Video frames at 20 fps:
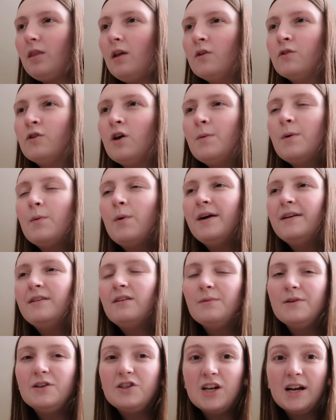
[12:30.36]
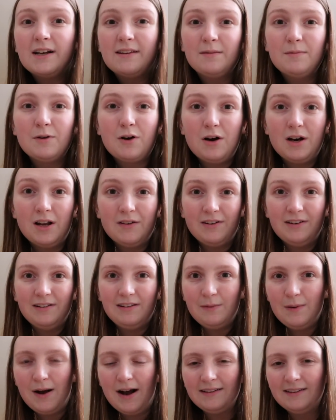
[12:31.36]
So we wanted to inject some colour
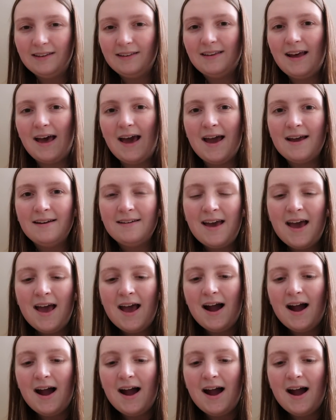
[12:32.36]
into it, as I said,